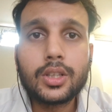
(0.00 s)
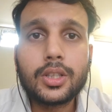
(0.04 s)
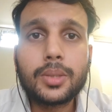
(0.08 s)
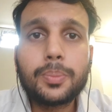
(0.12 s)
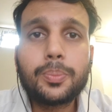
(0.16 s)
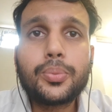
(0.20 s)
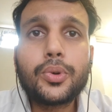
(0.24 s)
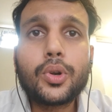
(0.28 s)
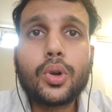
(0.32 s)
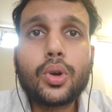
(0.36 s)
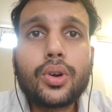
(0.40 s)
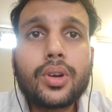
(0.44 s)
the
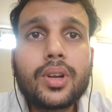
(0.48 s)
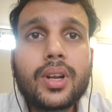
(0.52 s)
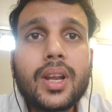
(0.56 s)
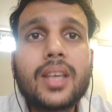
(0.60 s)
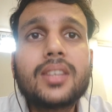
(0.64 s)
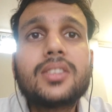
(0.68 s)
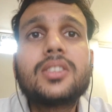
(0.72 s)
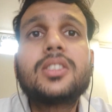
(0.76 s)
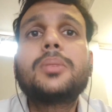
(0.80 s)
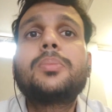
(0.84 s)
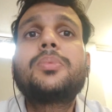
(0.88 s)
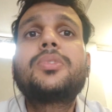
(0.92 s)

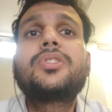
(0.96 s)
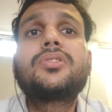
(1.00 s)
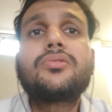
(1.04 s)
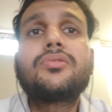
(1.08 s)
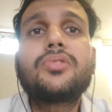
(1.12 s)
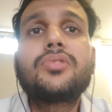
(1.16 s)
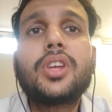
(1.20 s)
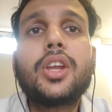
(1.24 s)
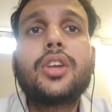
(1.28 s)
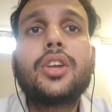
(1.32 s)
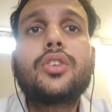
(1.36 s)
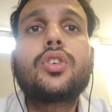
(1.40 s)
progressive
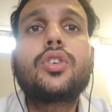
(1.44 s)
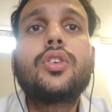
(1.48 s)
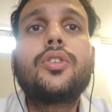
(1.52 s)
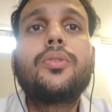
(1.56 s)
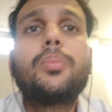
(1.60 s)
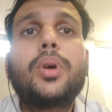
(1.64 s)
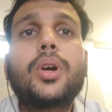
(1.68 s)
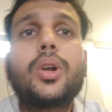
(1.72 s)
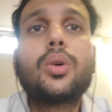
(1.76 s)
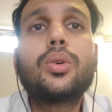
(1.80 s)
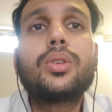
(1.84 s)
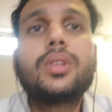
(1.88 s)
state of
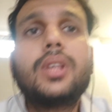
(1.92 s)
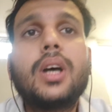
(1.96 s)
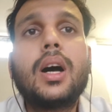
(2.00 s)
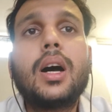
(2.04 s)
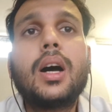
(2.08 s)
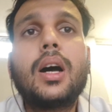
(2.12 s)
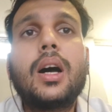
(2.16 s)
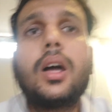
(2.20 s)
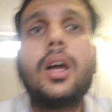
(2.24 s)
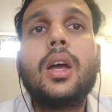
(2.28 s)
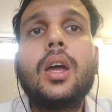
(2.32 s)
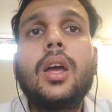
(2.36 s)

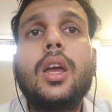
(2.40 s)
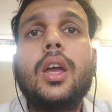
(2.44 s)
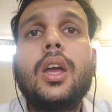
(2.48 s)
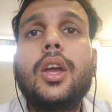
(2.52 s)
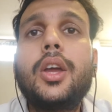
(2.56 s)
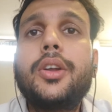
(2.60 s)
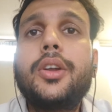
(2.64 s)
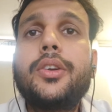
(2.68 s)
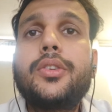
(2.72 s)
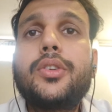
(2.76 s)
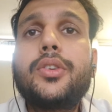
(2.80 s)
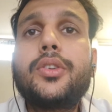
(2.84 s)
Baroda
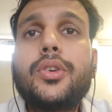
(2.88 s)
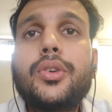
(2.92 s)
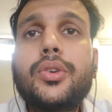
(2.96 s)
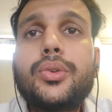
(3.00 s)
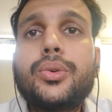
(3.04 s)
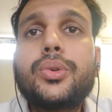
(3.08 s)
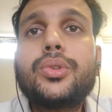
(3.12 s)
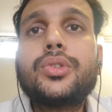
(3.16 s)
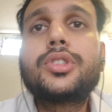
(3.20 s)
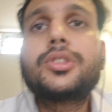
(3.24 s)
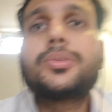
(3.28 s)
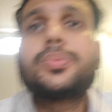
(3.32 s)

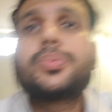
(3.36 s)
introduced